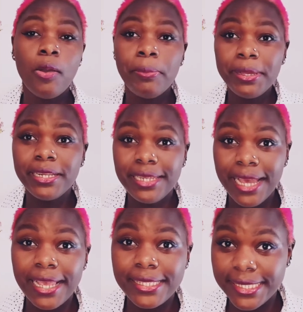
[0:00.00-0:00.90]

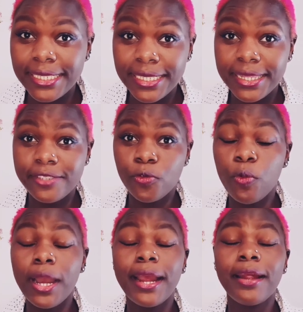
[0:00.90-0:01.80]
Immediately I started this
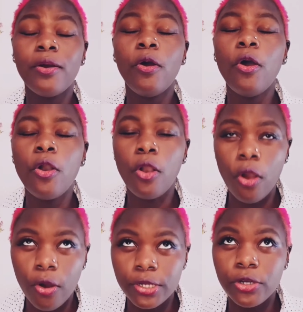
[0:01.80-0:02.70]
work, oh
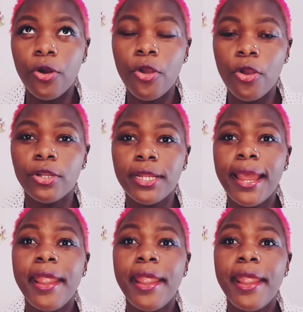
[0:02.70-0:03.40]
god,